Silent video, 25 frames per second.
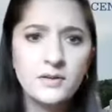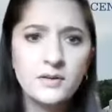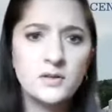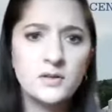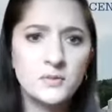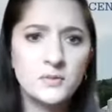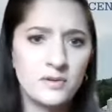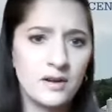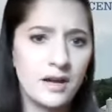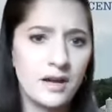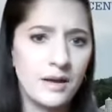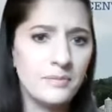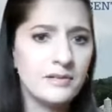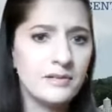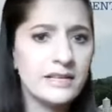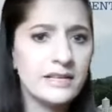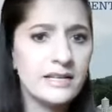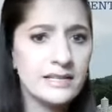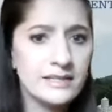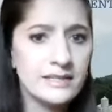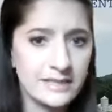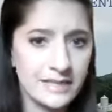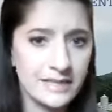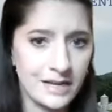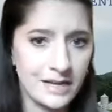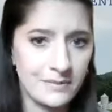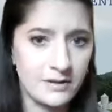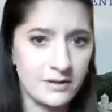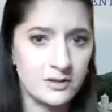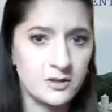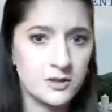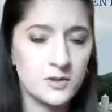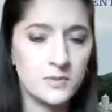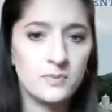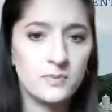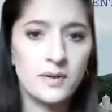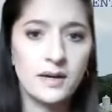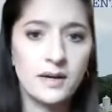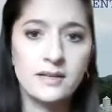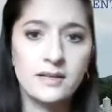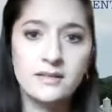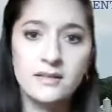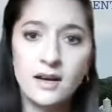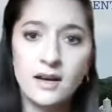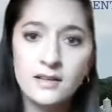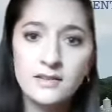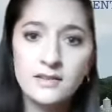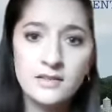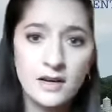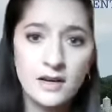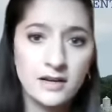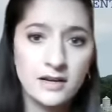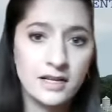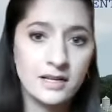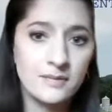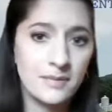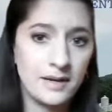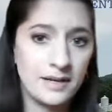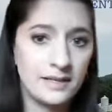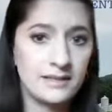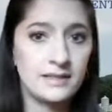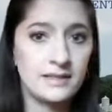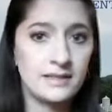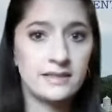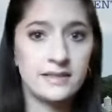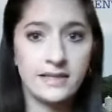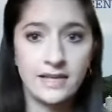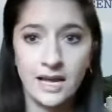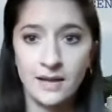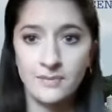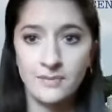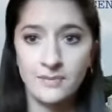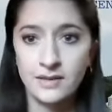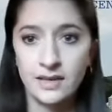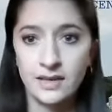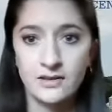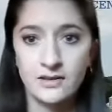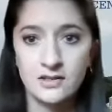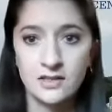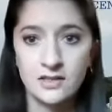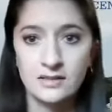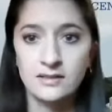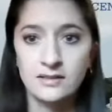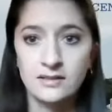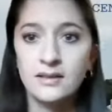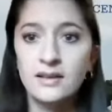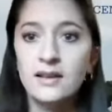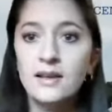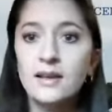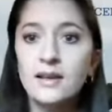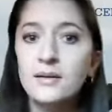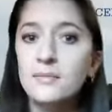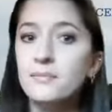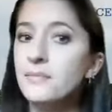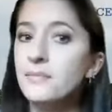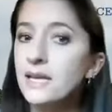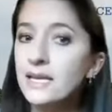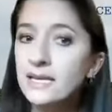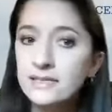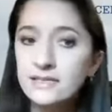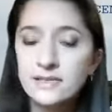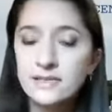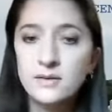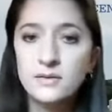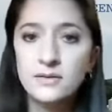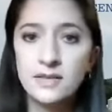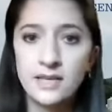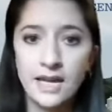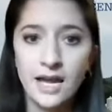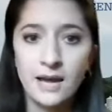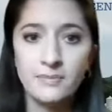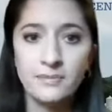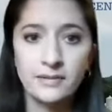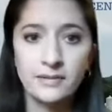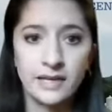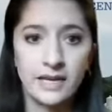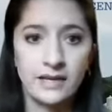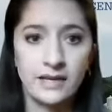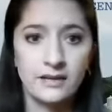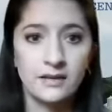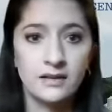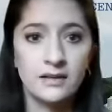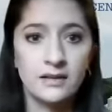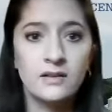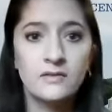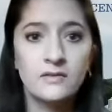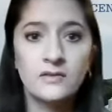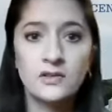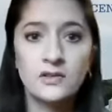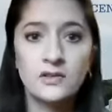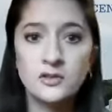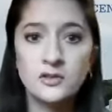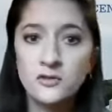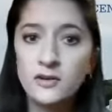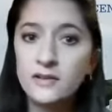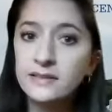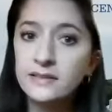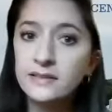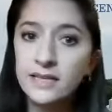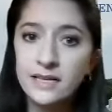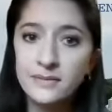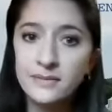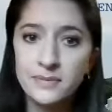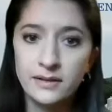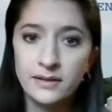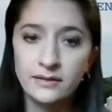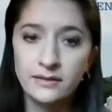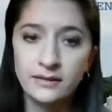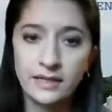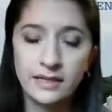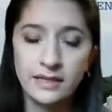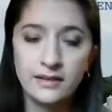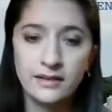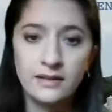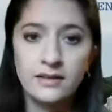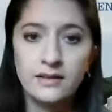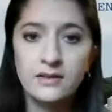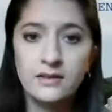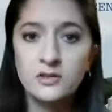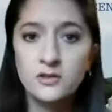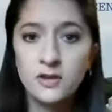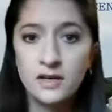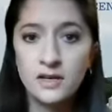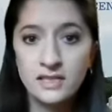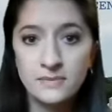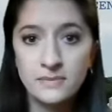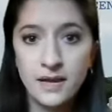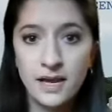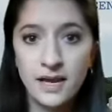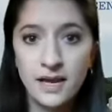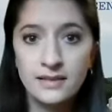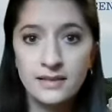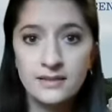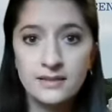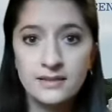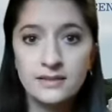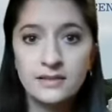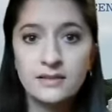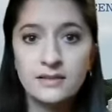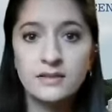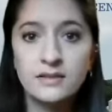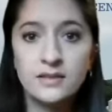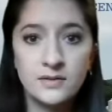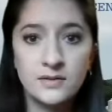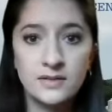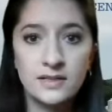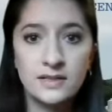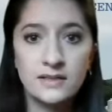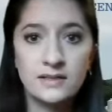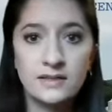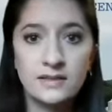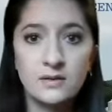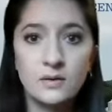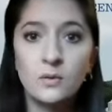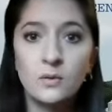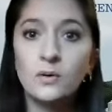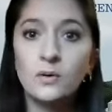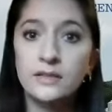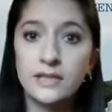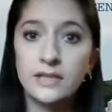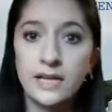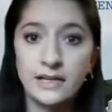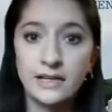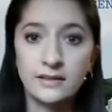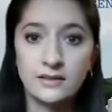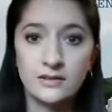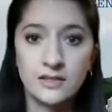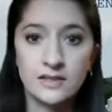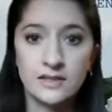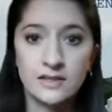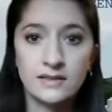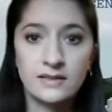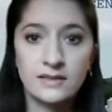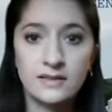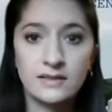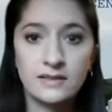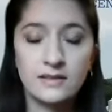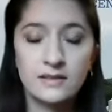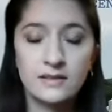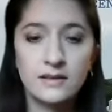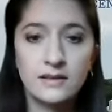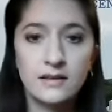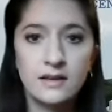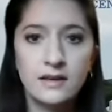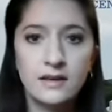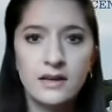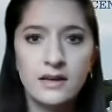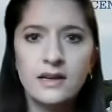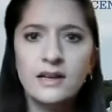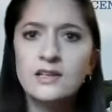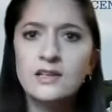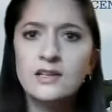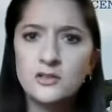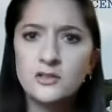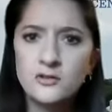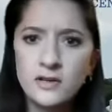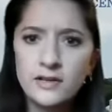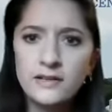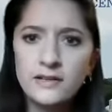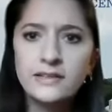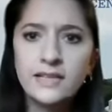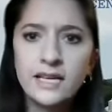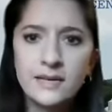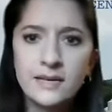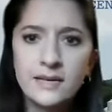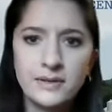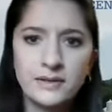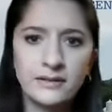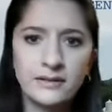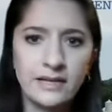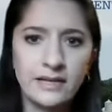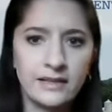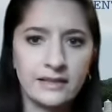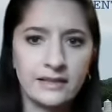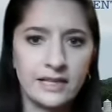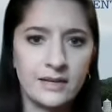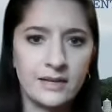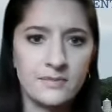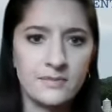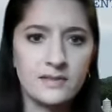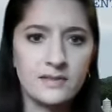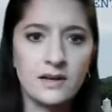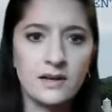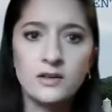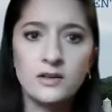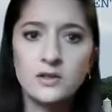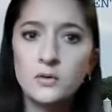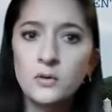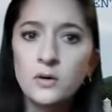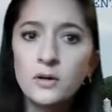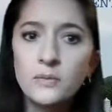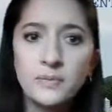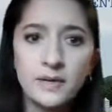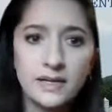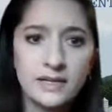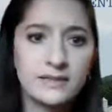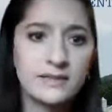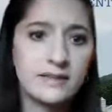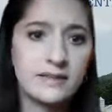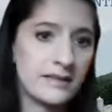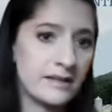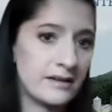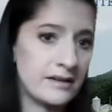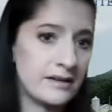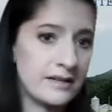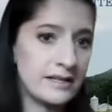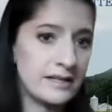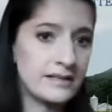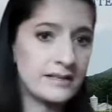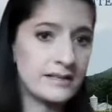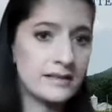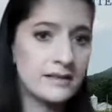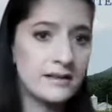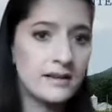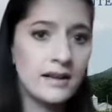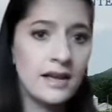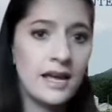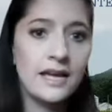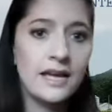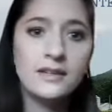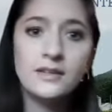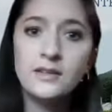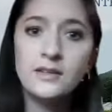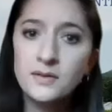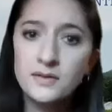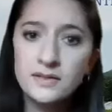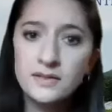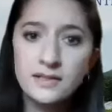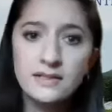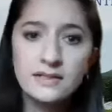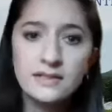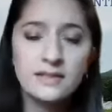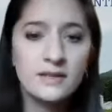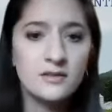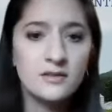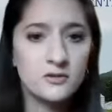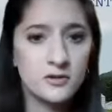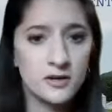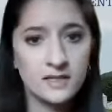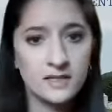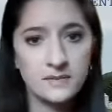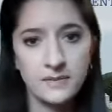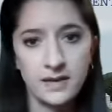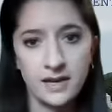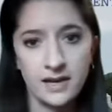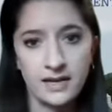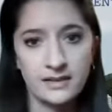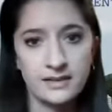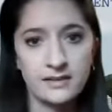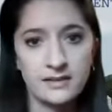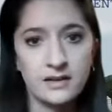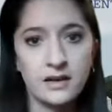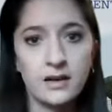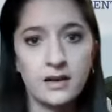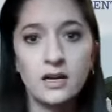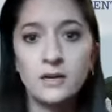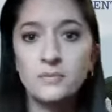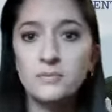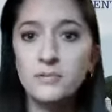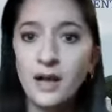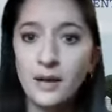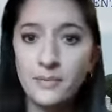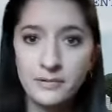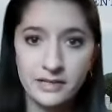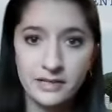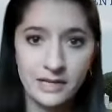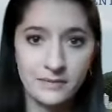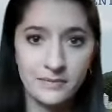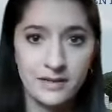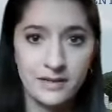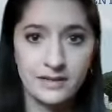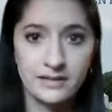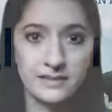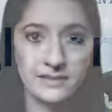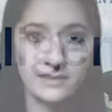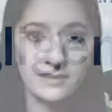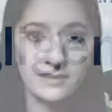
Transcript: whose property is damaged by non-target pesticide application may sue the applicator for strict liability, trespass, nuisance, or negligence. Strict liability claims are tort-based theories, and nuisance and trespass are property-based